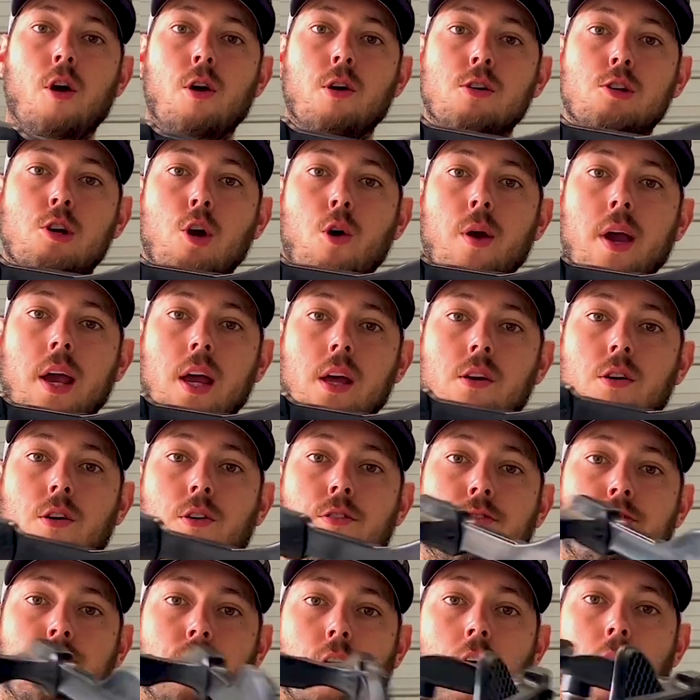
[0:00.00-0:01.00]
Ergo Handle
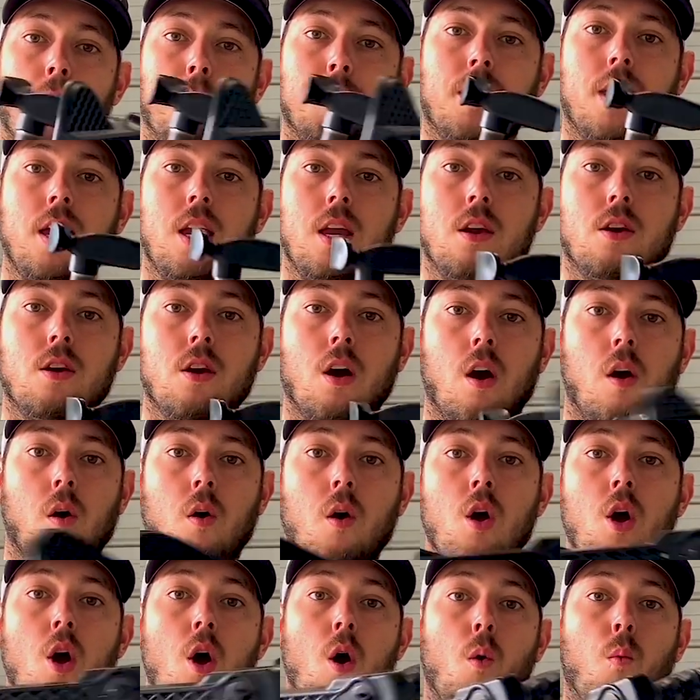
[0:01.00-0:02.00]
from Kiko.
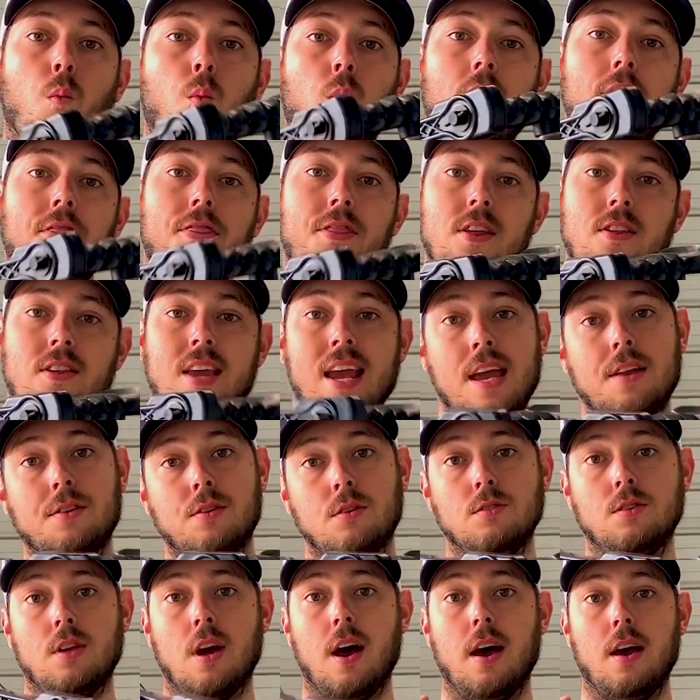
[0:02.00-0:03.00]
What this
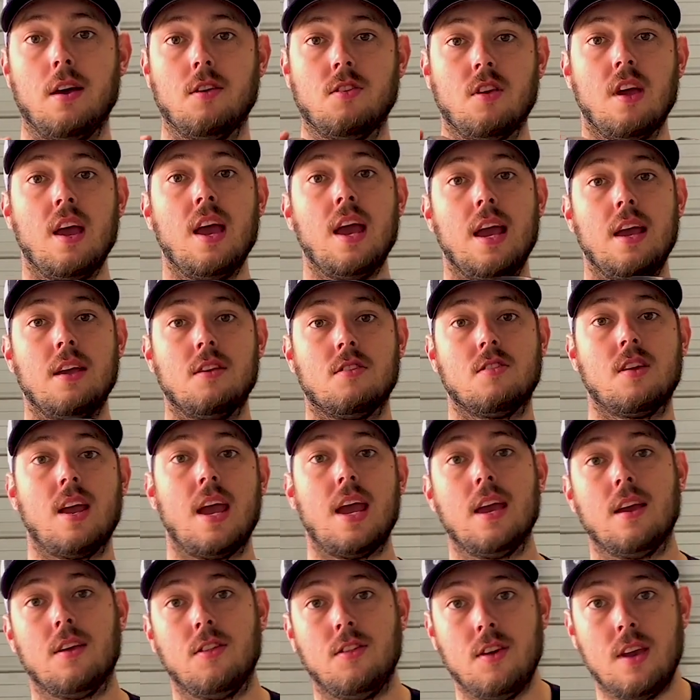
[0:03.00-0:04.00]
handle does is
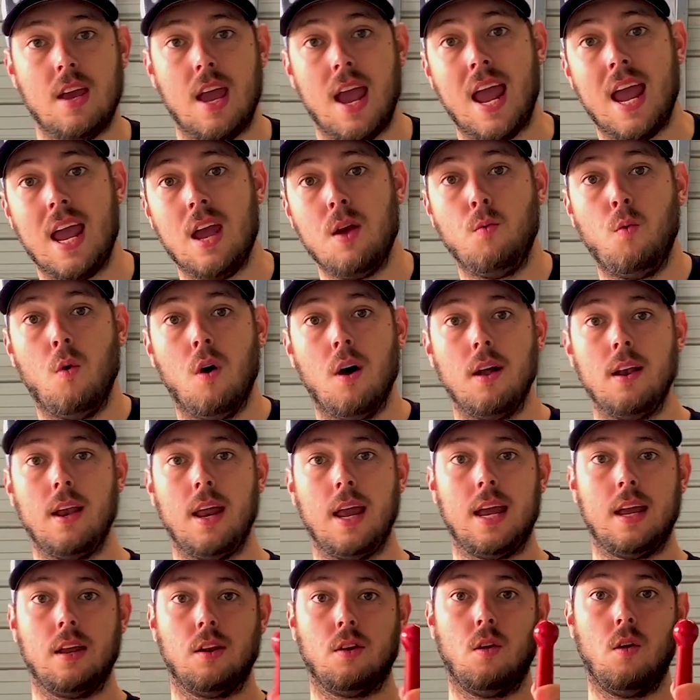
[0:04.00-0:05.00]
take the A1
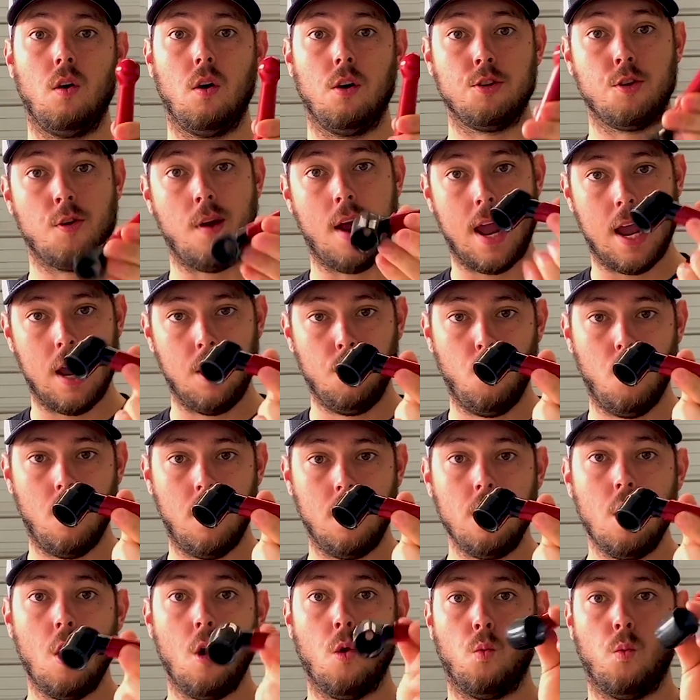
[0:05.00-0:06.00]
handle on your
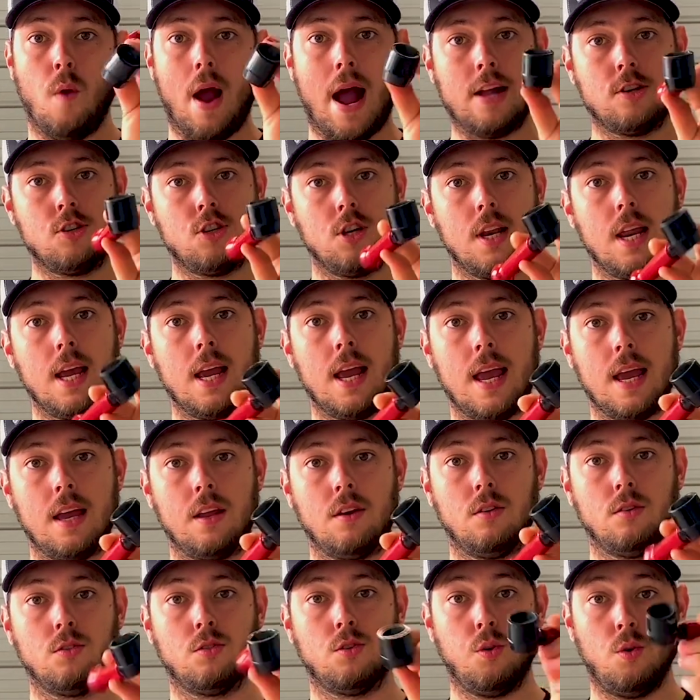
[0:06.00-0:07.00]
A1 ratcheting
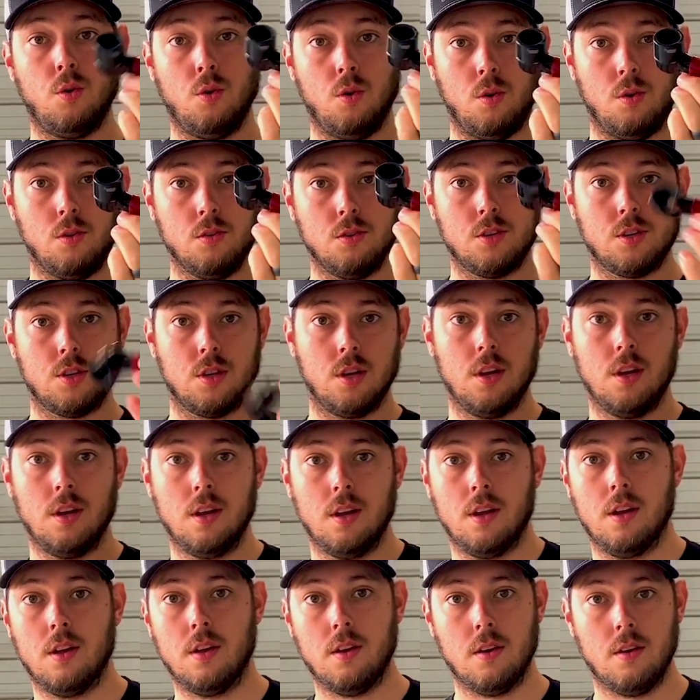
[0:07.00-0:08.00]
handle tools,
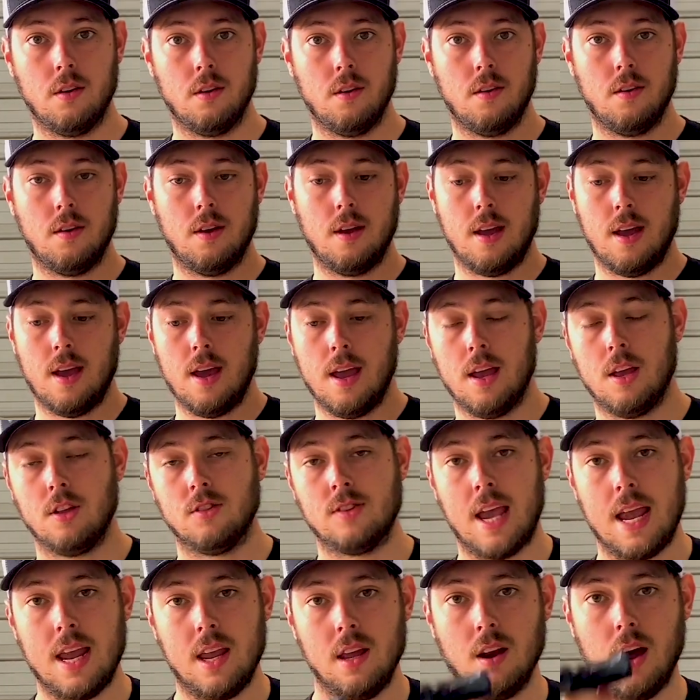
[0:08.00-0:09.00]

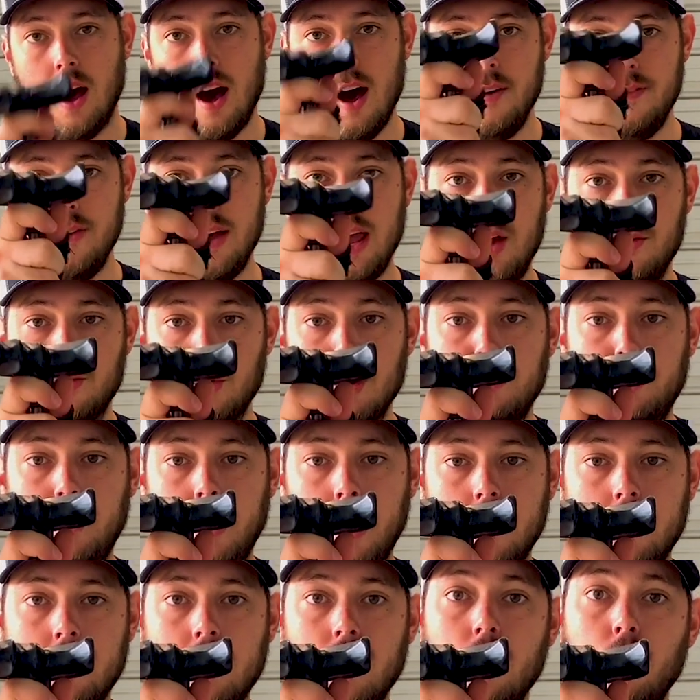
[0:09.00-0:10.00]
take it off and
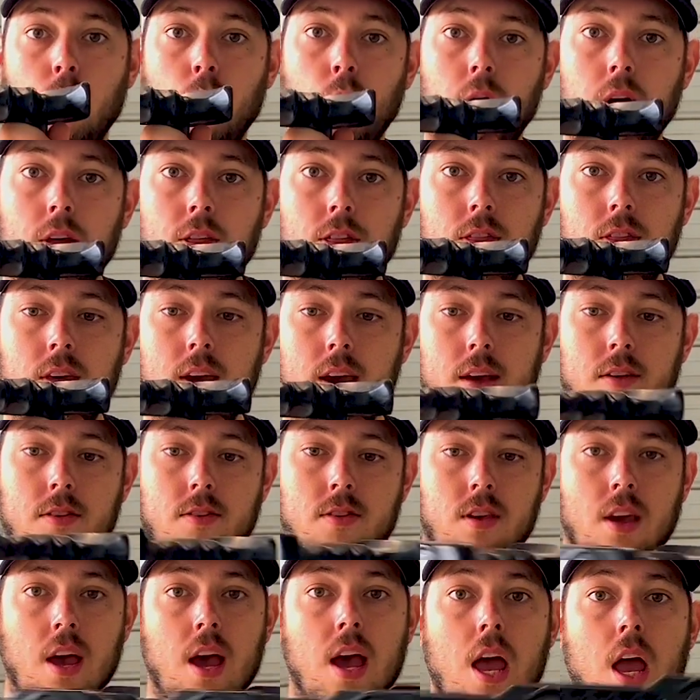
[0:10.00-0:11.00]
replace it with
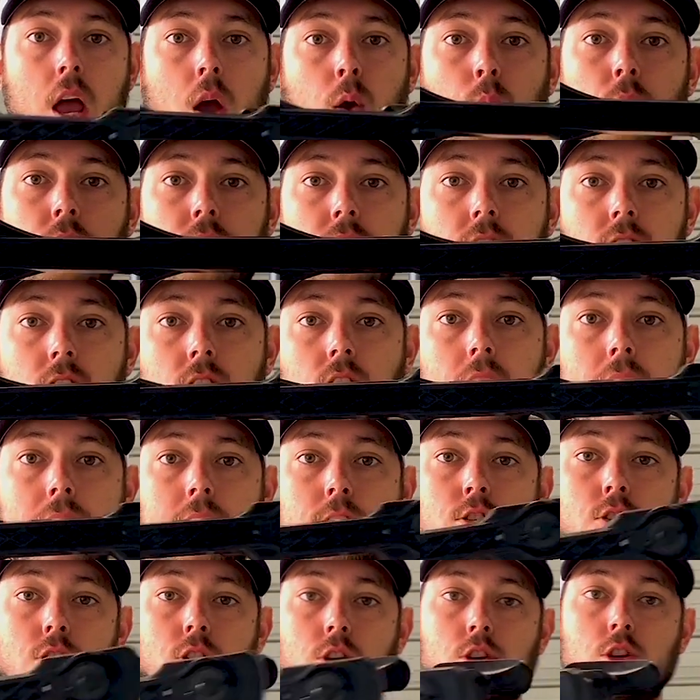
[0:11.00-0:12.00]
this. And what this
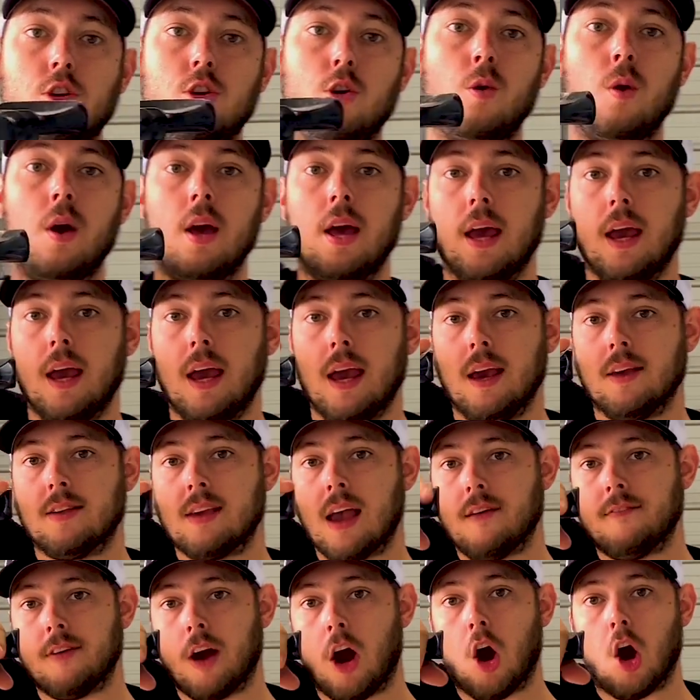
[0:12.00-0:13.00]
allows you to do is
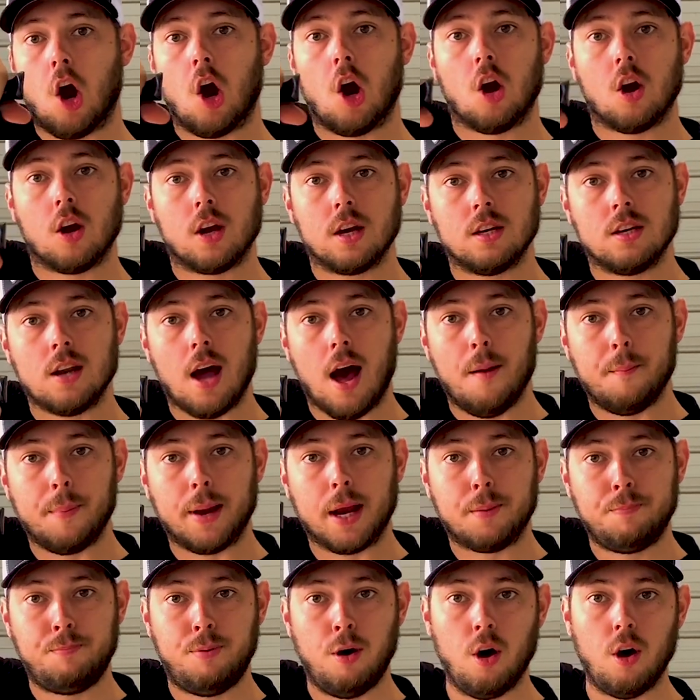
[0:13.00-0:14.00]
have an
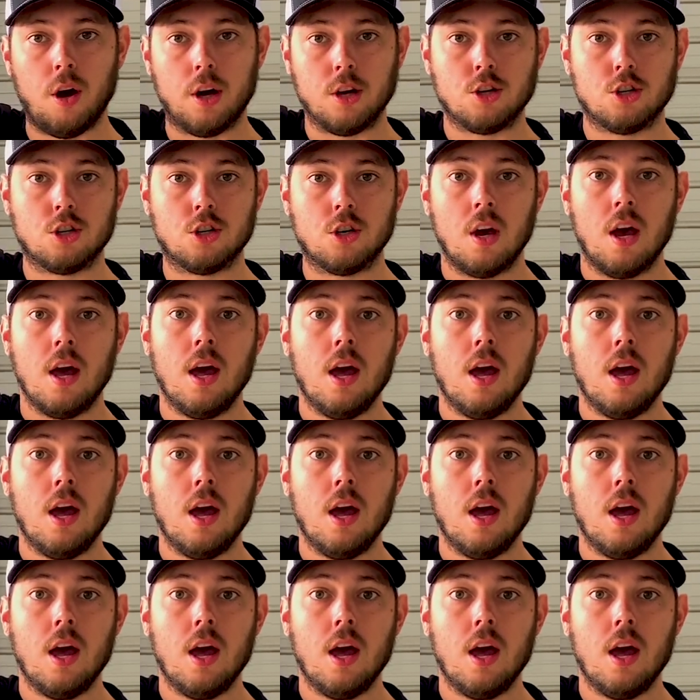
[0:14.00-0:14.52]
ergonomic push.